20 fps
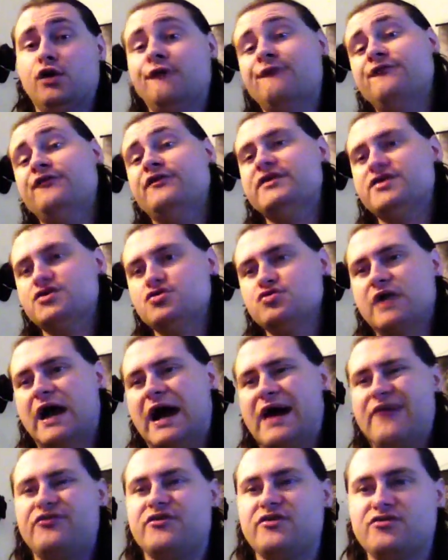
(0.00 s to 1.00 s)
Hopefully you
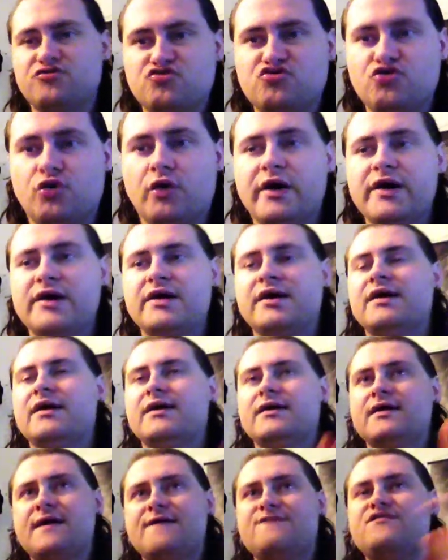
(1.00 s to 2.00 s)
guys enjoyed.
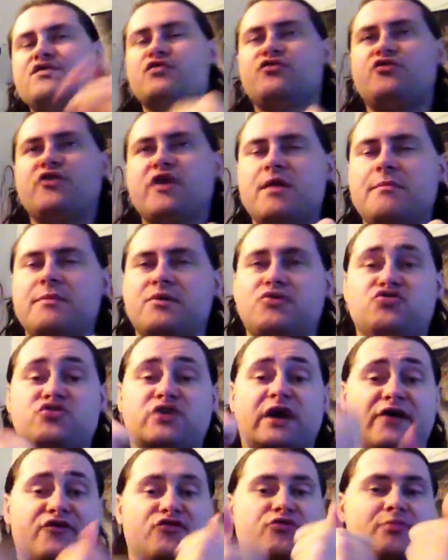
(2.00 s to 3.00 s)
If you did, make sure
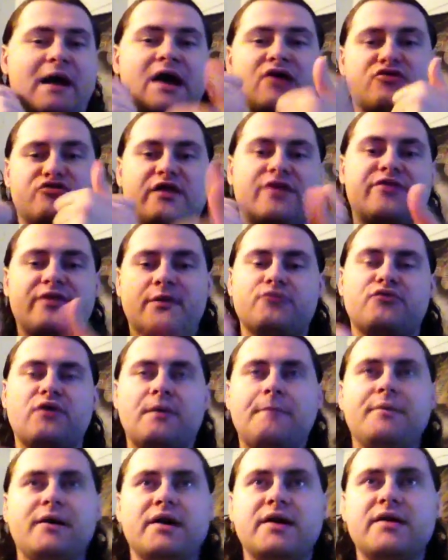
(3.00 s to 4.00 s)
you guys smash that thumbs
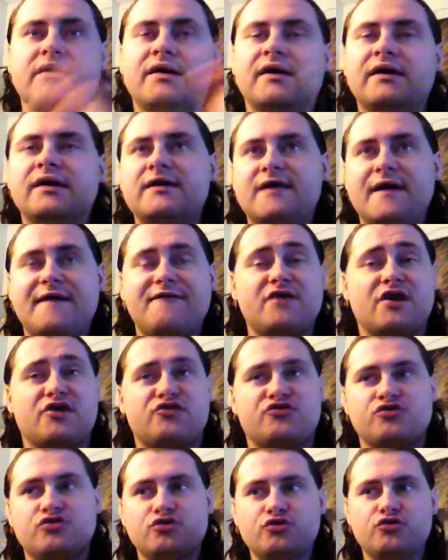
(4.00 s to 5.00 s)
up button. If you
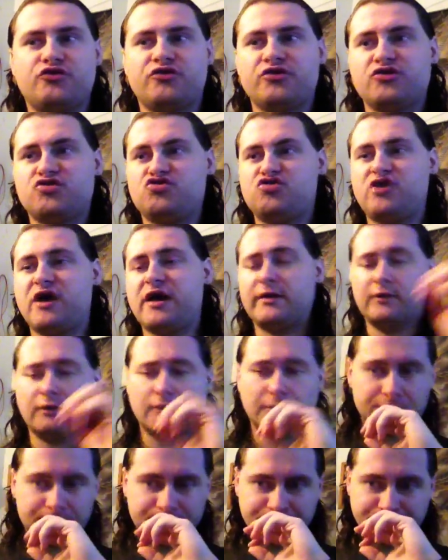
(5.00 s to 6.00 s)
guys are new to the
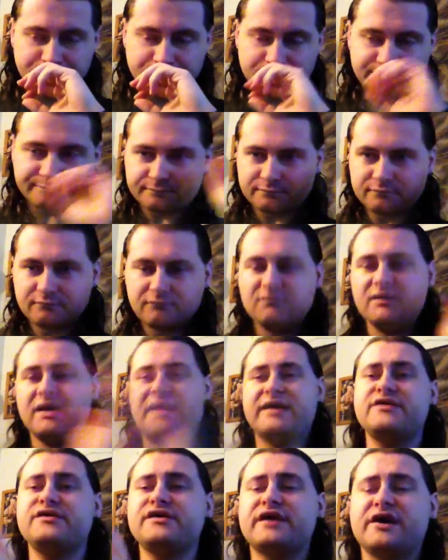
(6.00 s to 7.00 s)
channel,
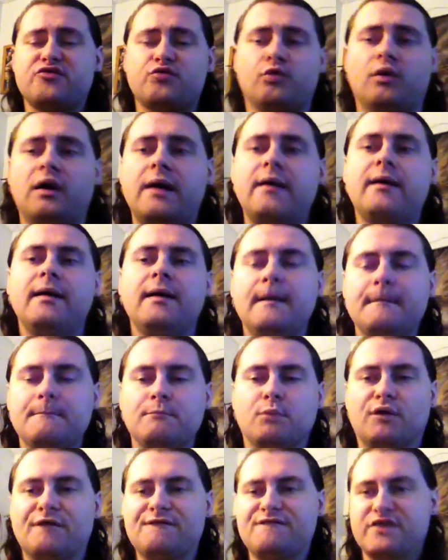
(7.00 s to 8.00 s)
and you guys want
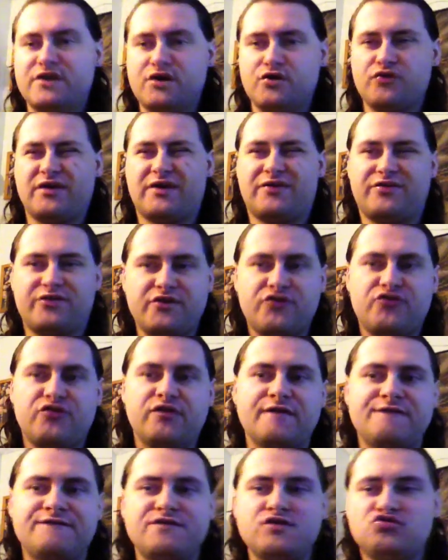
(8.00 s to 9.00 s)
more videos like this
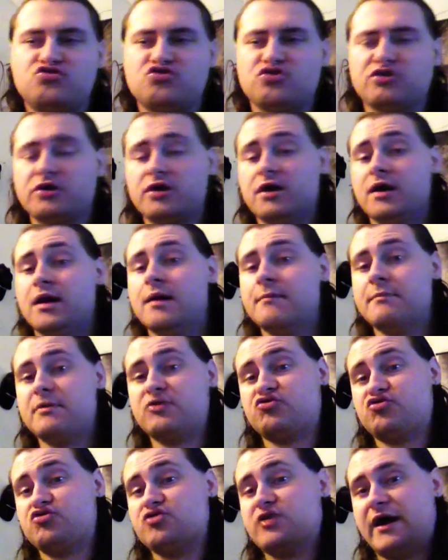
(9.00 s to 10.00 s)
in the future,
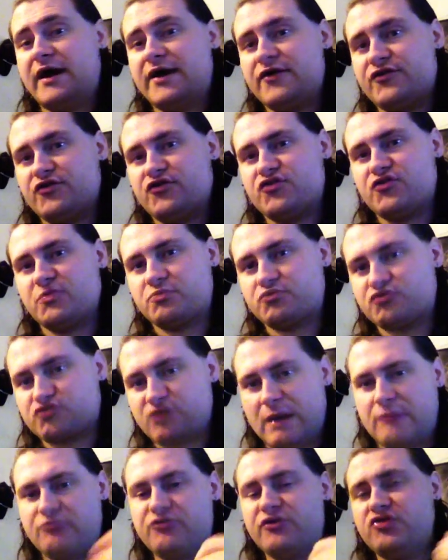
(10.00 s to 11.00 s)
make sure you guys
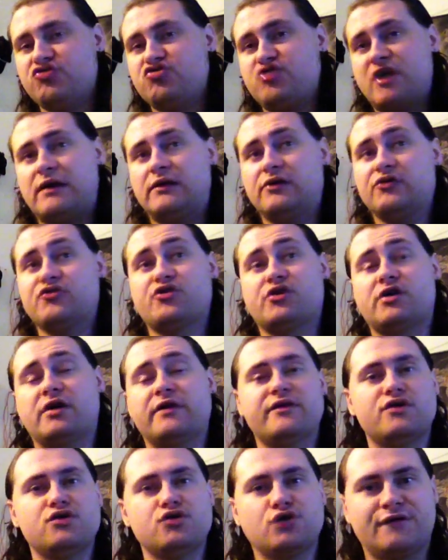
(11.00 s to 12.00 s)
subscribe to the channel, turn
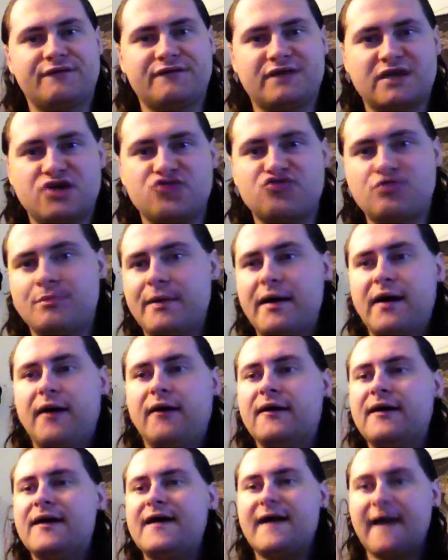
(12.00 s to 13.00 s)
on the notification
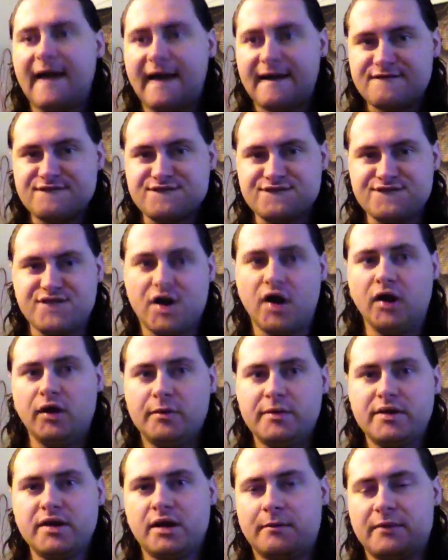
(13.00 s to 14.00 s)
bell, and
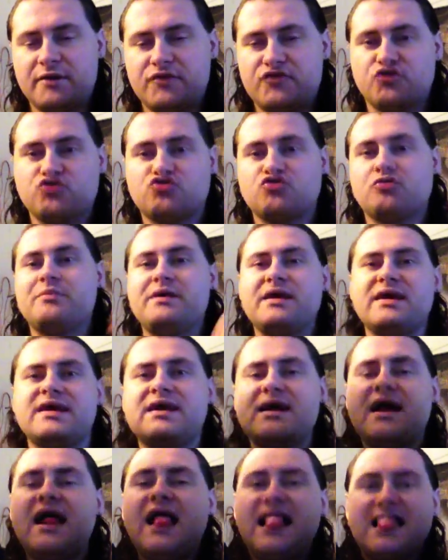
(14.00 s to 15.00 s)
follow me on my social
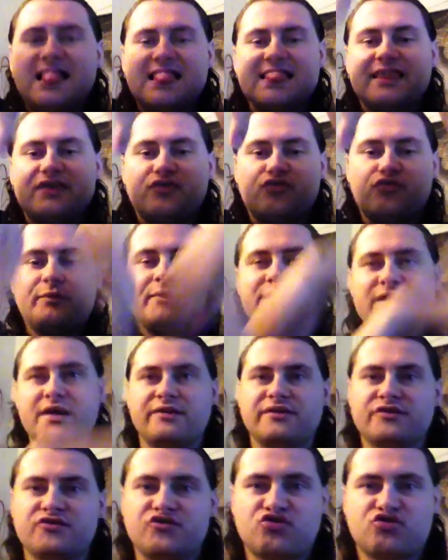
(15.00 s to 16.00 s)
media. The links will be
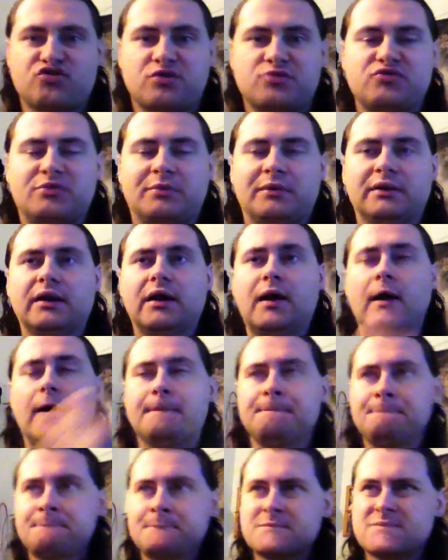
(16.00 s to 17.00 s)
in the description
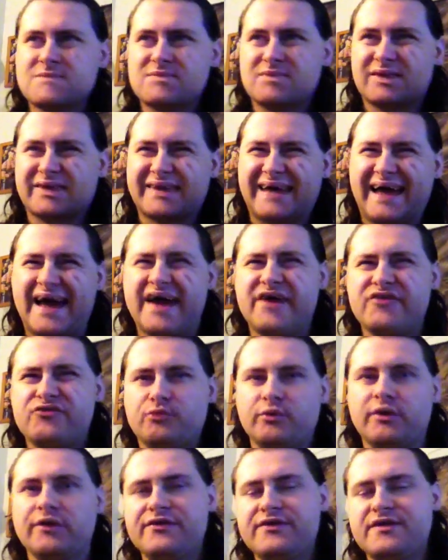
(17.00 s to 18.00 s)
below,
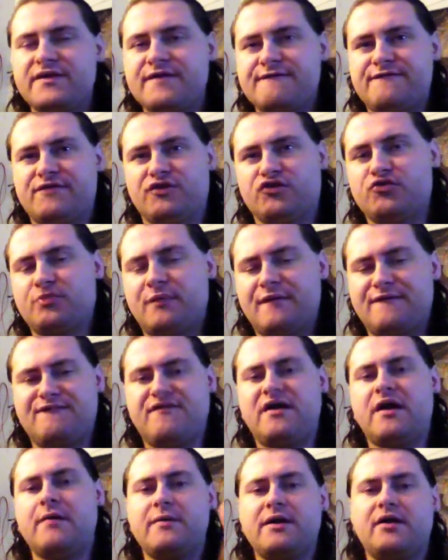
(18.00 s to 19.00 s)
as will the info to my
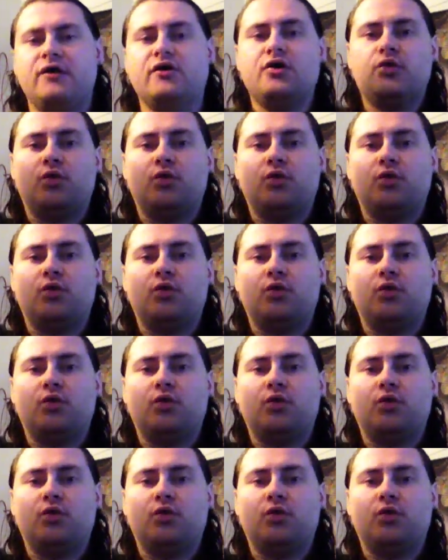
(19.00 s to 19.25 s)
fan mail.